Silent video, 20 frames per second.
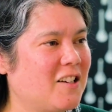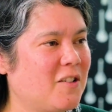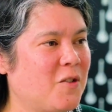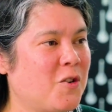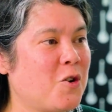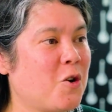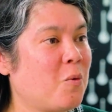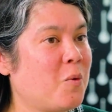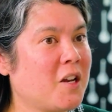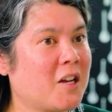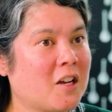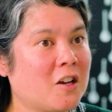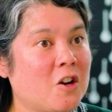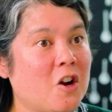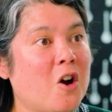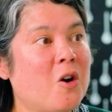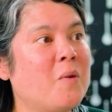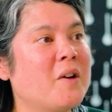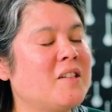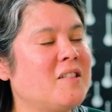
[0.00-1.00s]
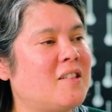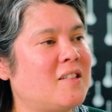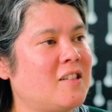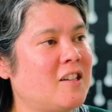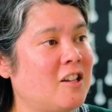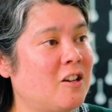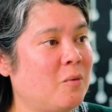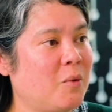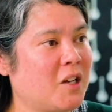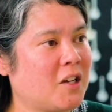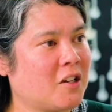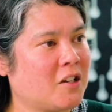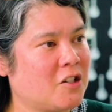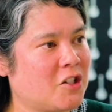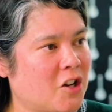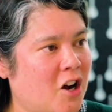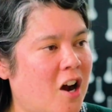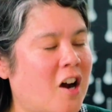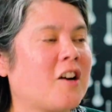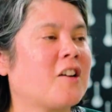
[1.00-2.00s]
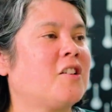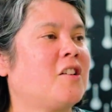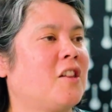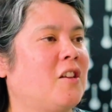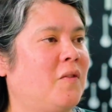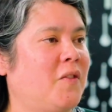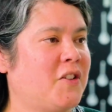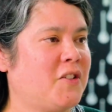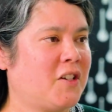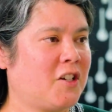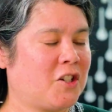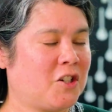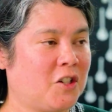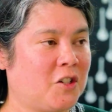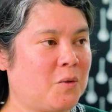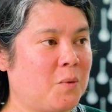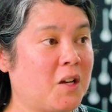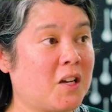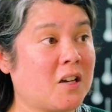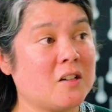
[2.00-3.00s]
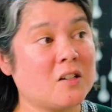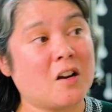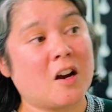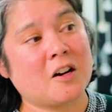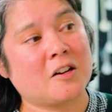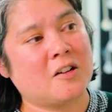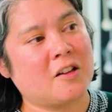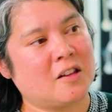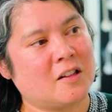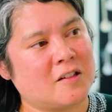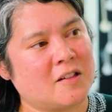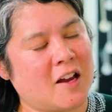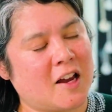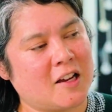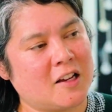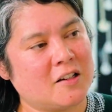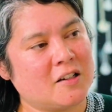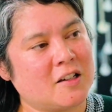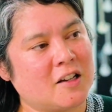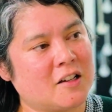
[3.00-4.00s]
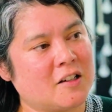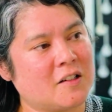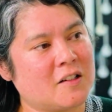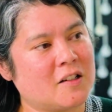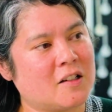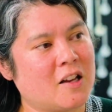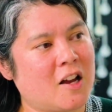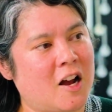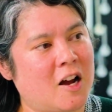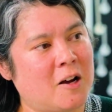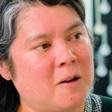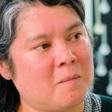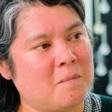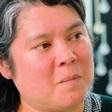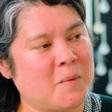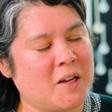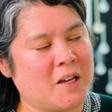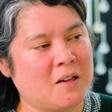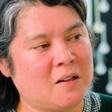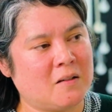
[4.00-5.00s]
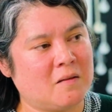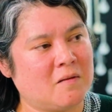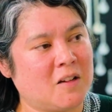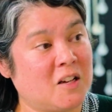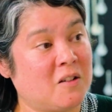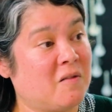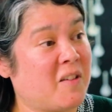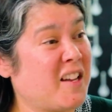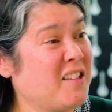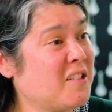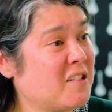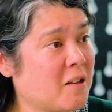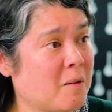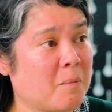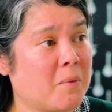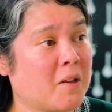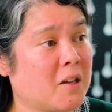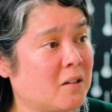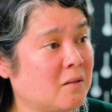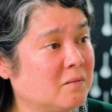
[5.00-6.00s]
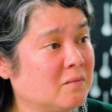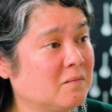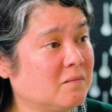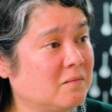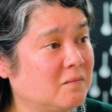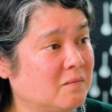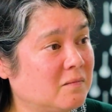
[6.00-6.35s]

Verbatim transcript: You know, we can go and see, we can talk to the physicians, we can talk to the scientists um, and invent something.